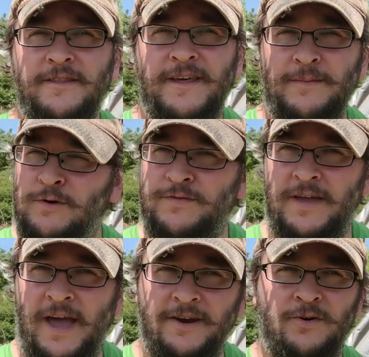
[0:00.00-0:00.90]
That
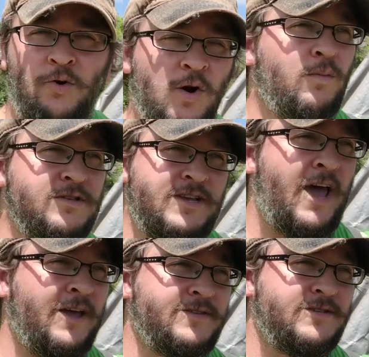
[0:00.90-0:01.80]
movie had horrible
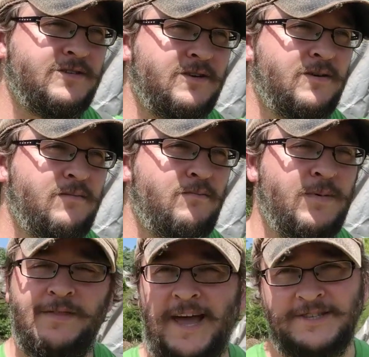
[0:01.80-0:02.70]
science,
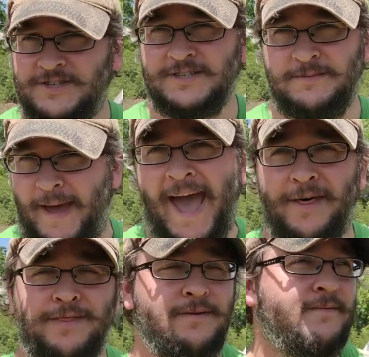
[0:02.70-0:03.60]
but that's just
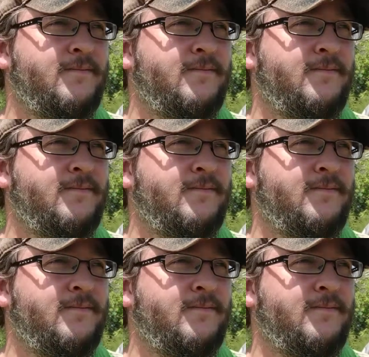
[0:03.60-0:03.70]
math.